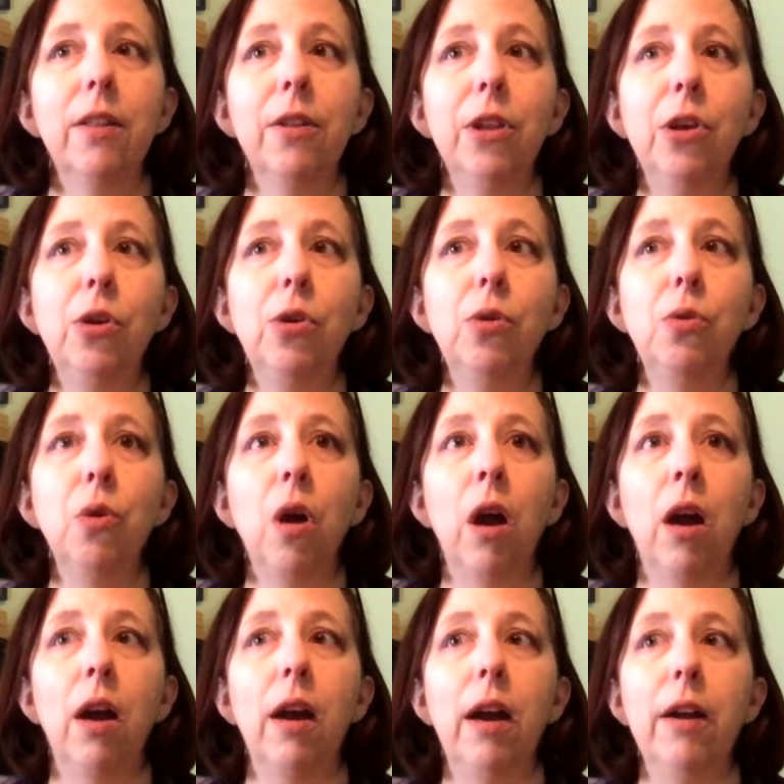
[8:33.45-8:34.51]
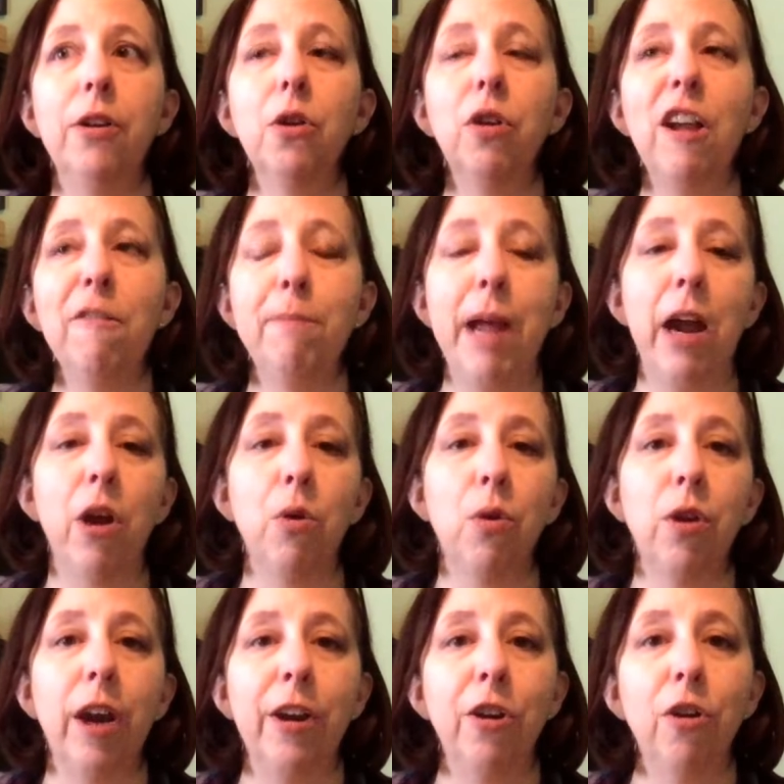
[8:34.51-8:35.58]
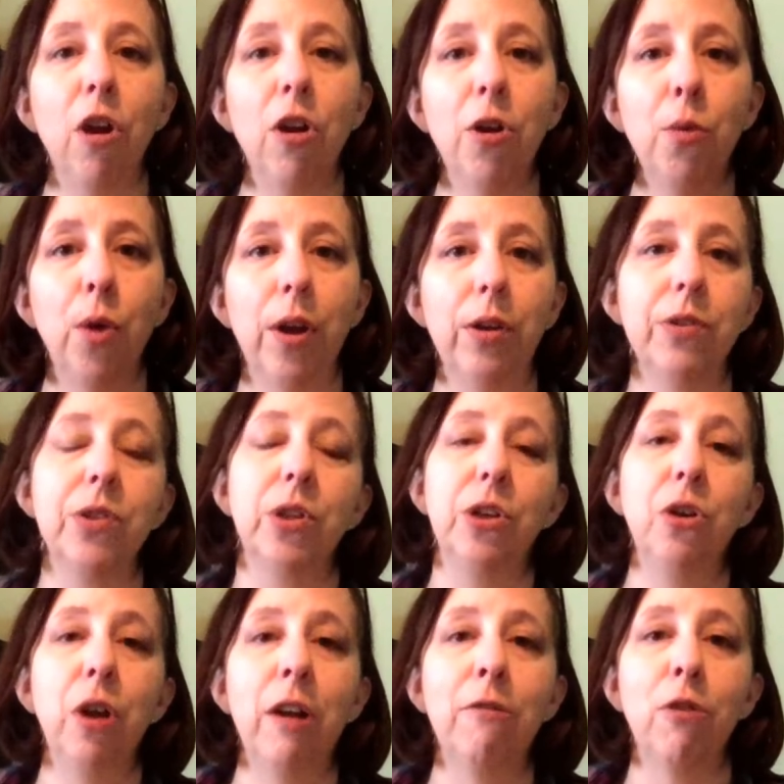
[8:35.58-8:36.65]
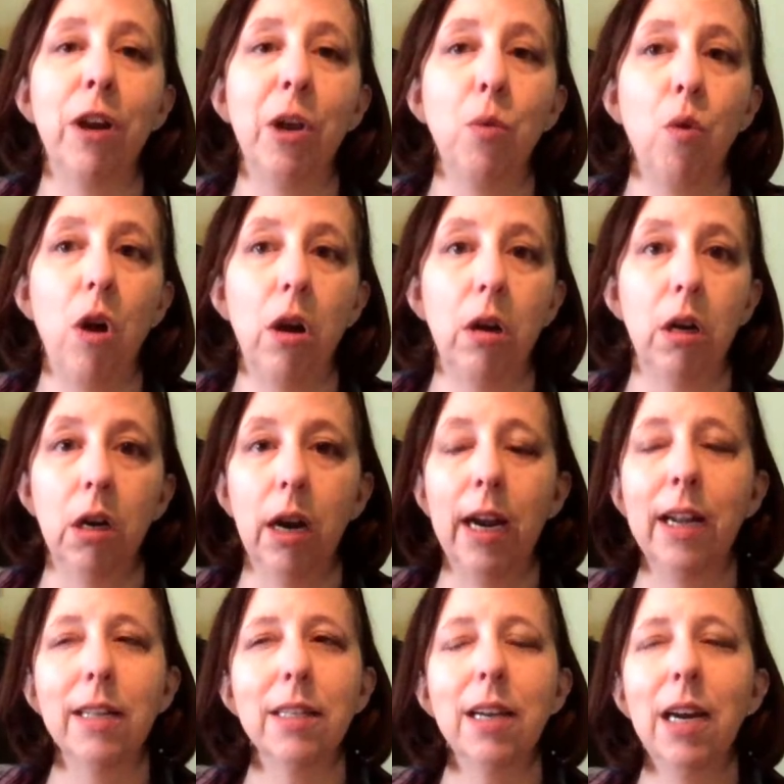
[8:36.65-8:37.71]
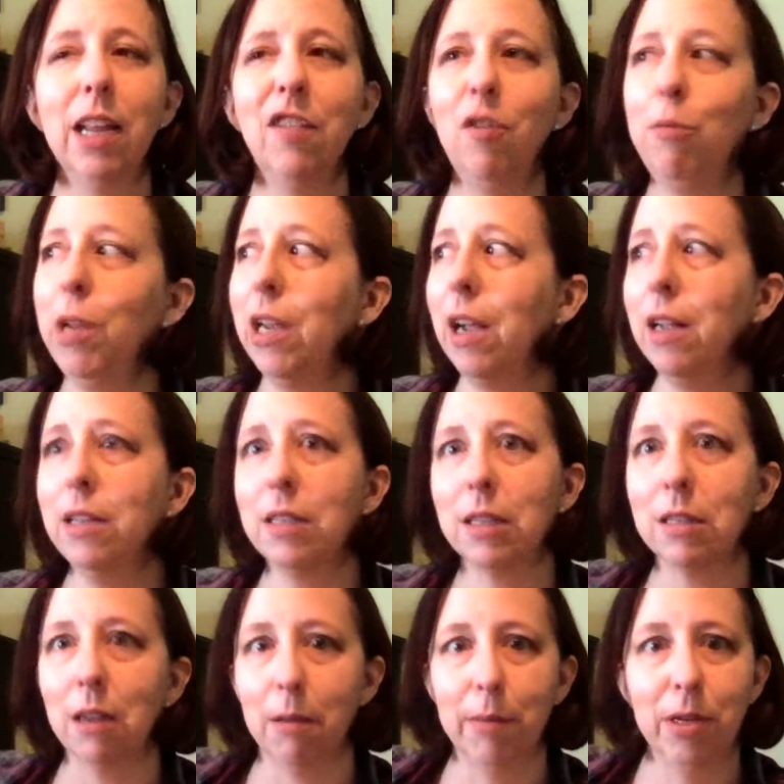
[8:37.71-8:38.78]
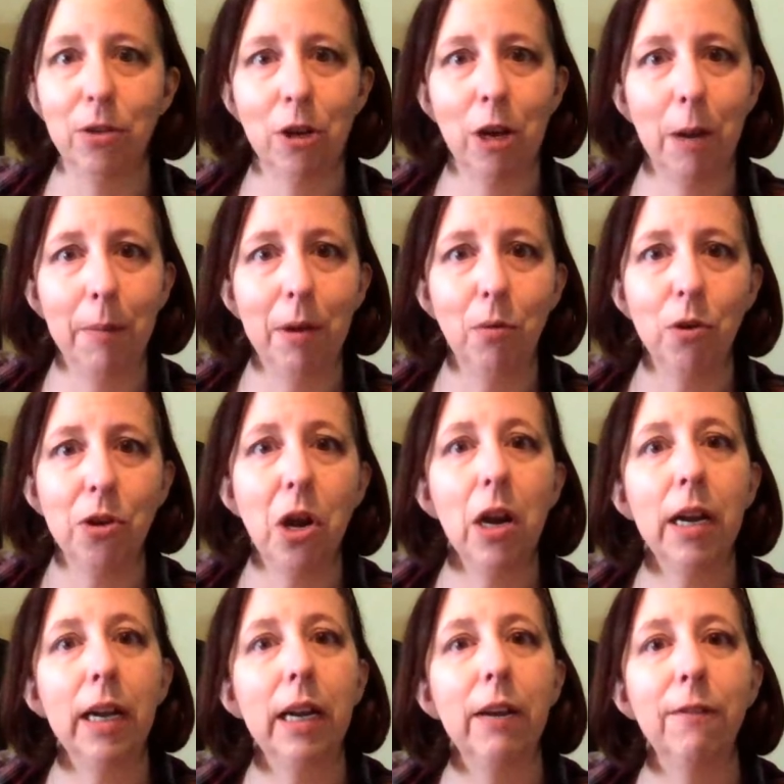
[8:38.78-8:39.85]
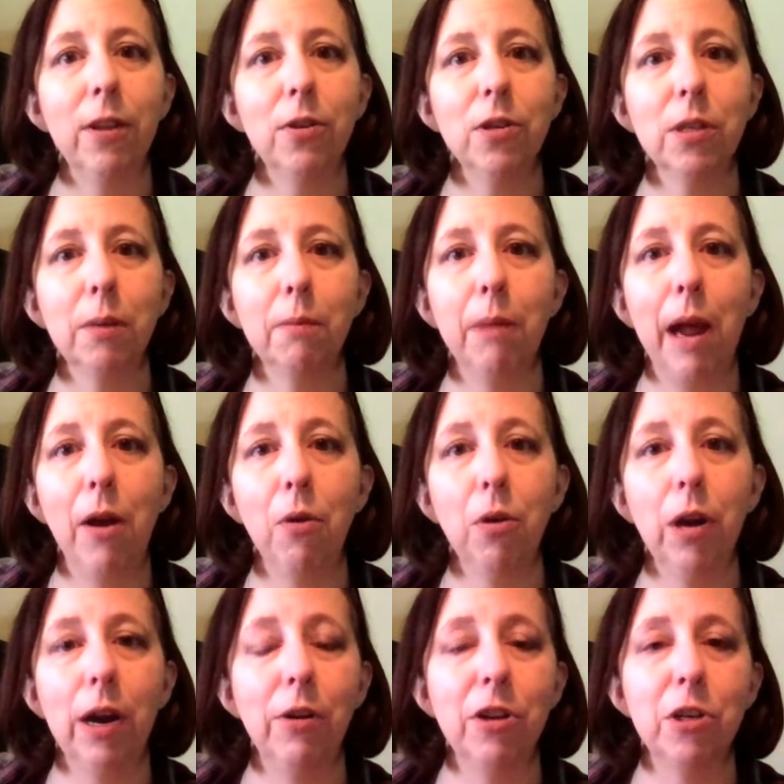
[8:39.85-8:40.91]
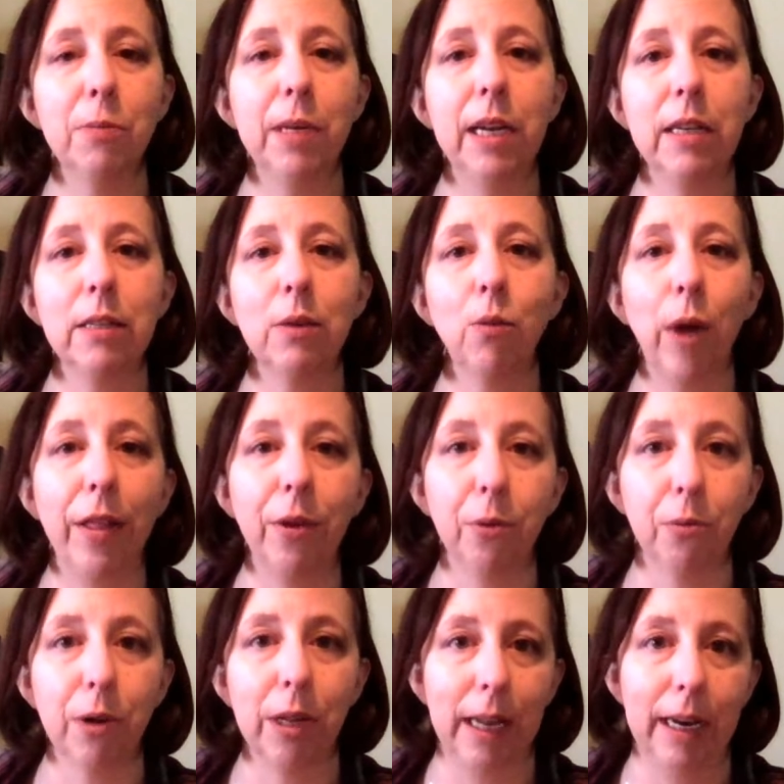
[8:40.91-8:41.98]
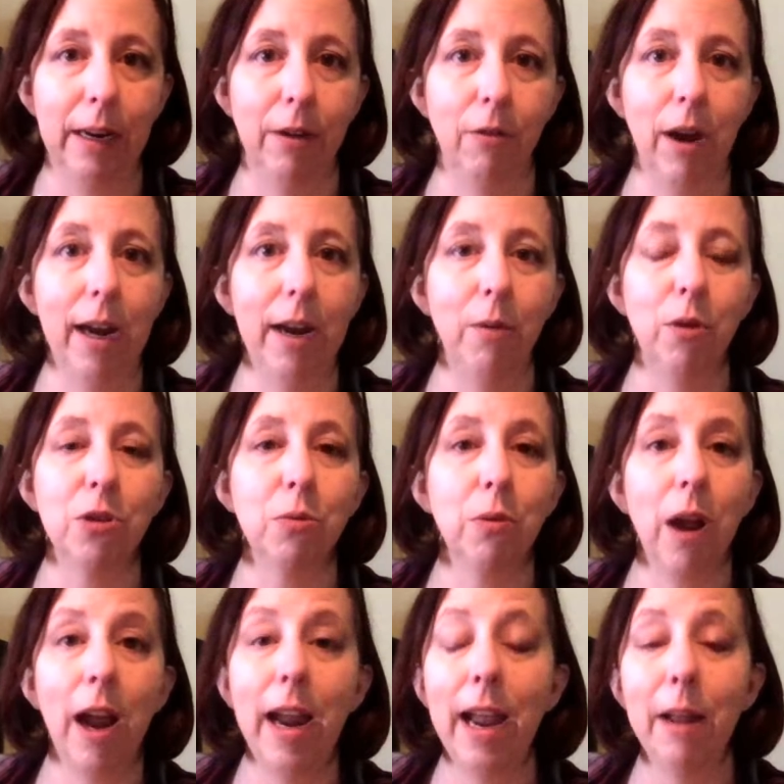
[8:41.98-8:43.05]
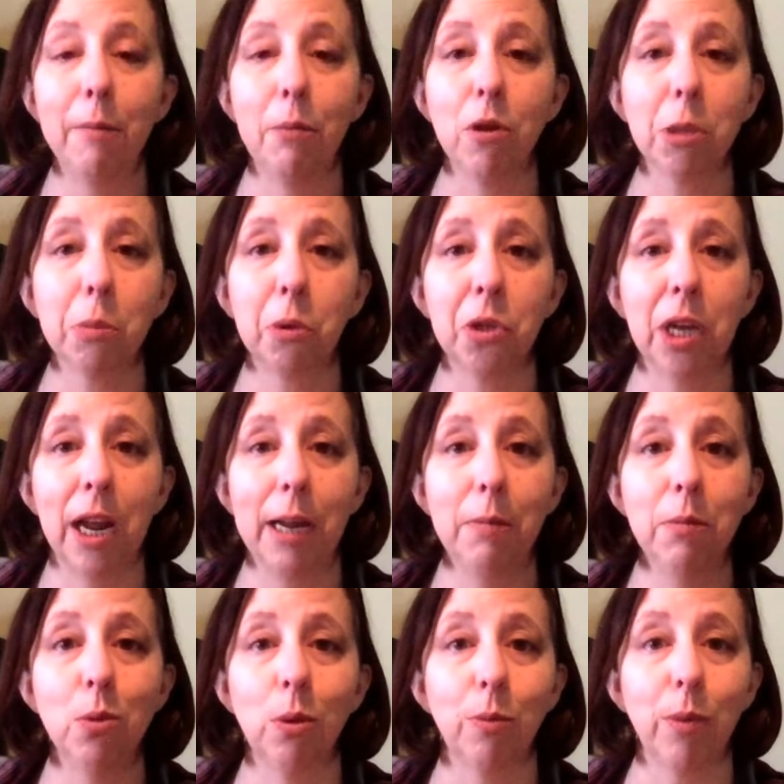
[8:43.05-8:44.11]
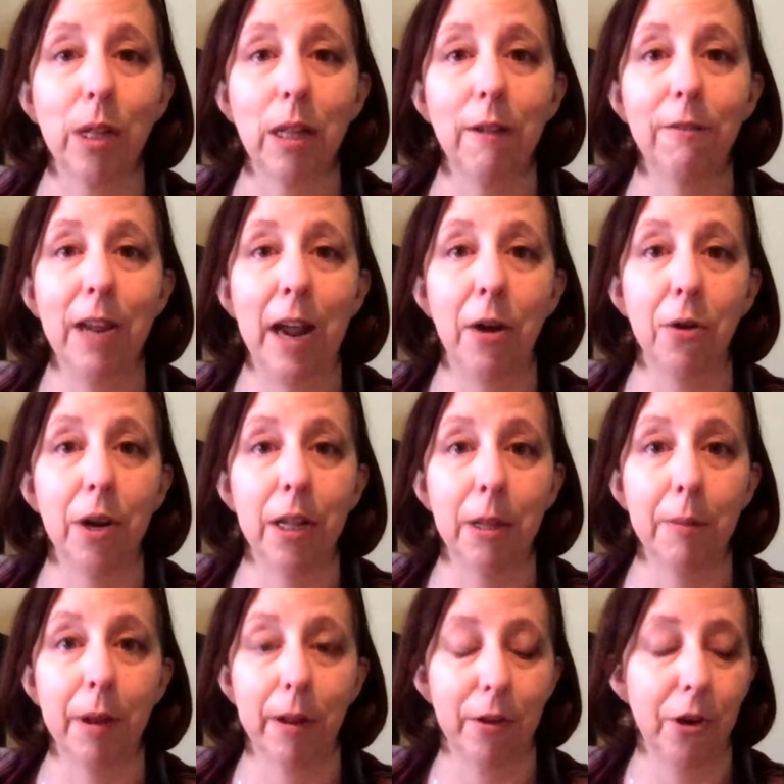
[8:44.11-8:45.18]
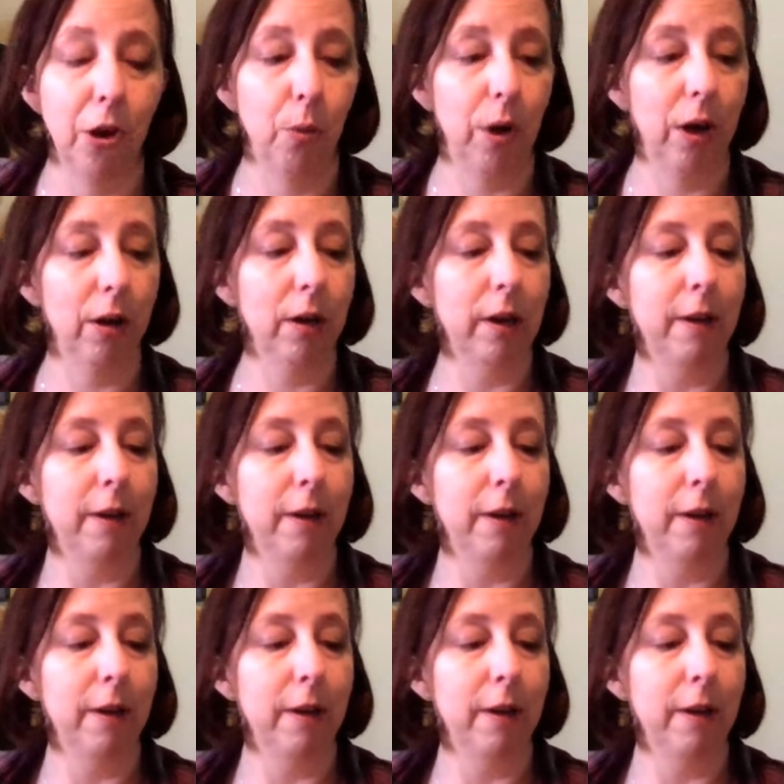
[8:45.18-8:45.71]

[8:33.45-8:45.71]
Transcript: you don't have power and you're on a well, so you don't have running water. And it's not even because the zombies are coming. We're talking if there's a power outage because of weather related, right? Which I had multiple times when we lived out in the middle of nowhere.